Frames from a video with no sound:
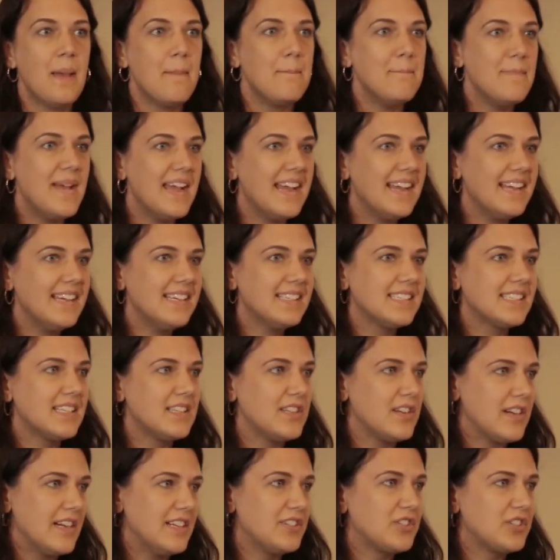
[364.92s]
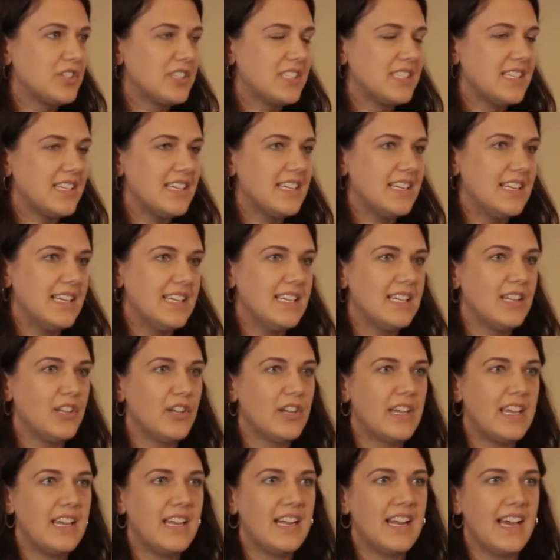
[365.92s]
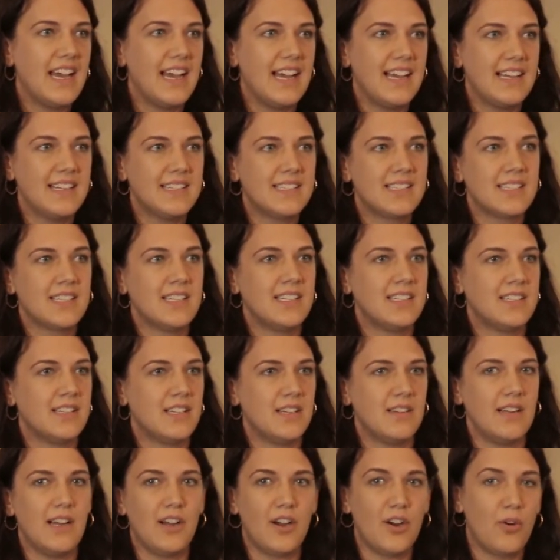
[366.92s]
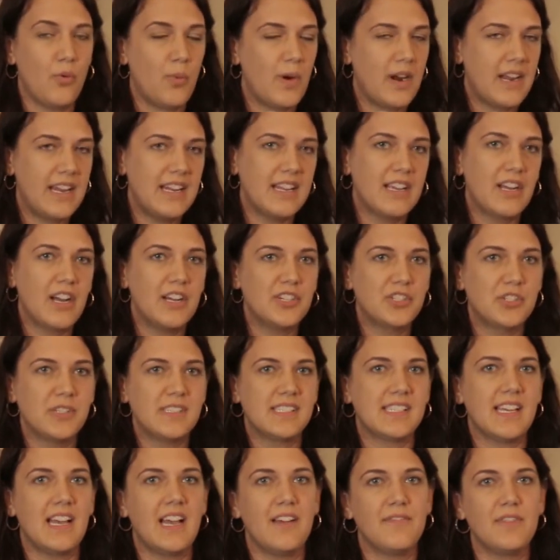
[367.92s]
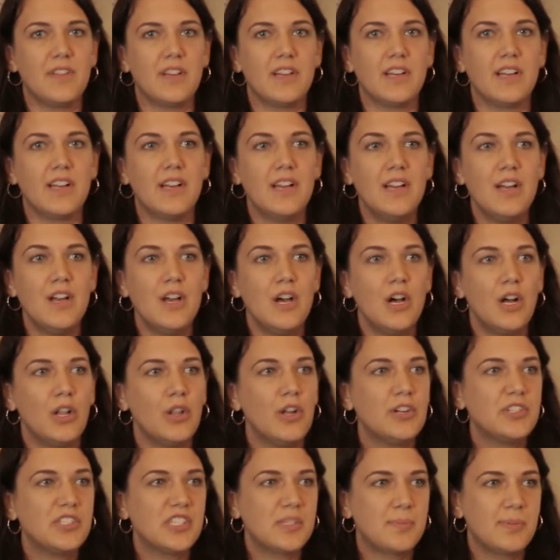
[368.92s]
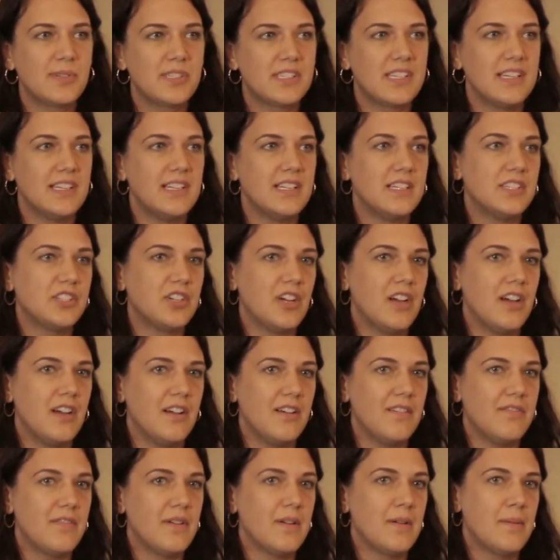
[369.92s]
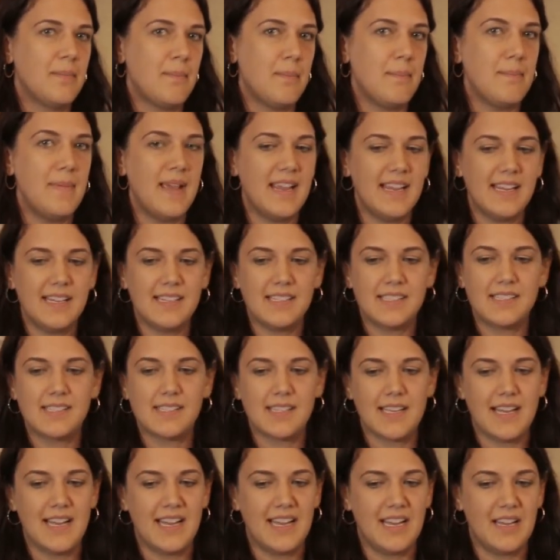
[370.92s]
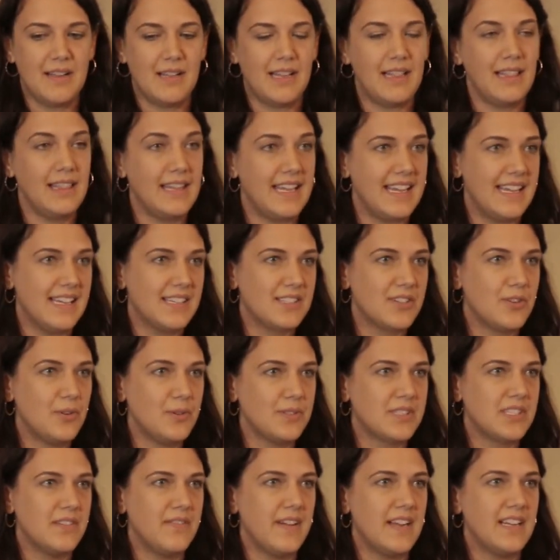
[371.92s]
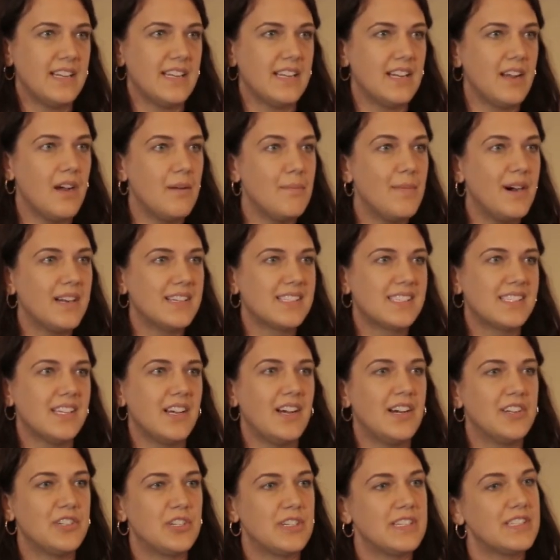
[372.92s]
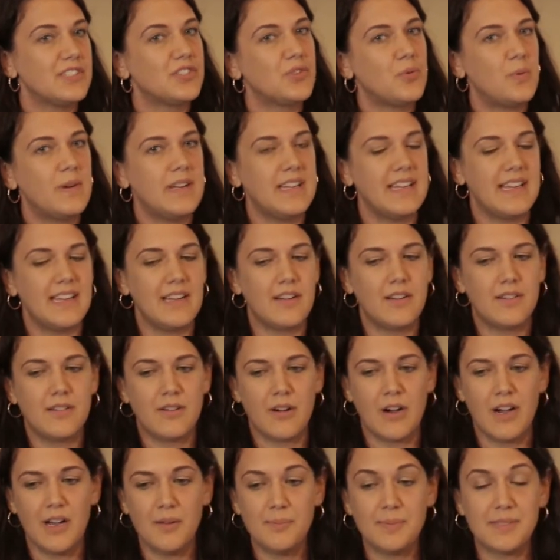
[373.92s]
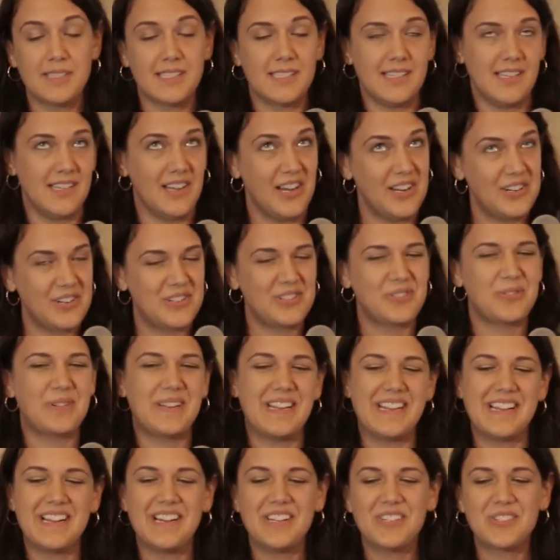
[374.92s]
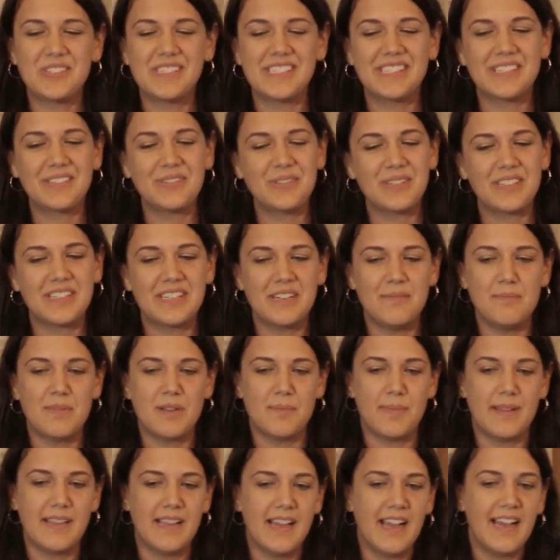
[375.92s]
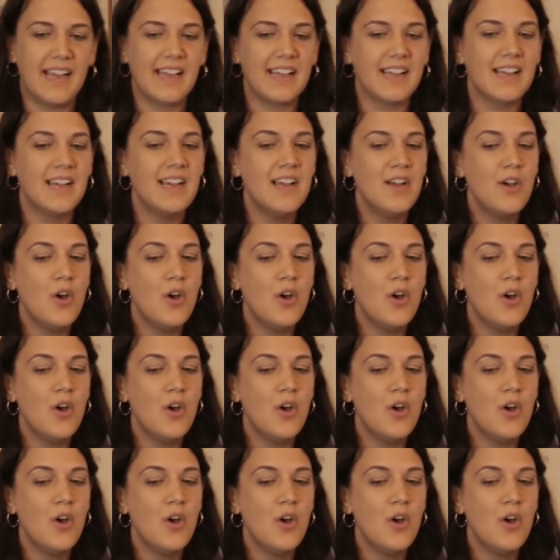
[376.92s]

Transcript: maize and they're interested in looking at or working in countries that have the largest percentage of maize land cultivated amongst the 128 crops, 128 countries included in BPI.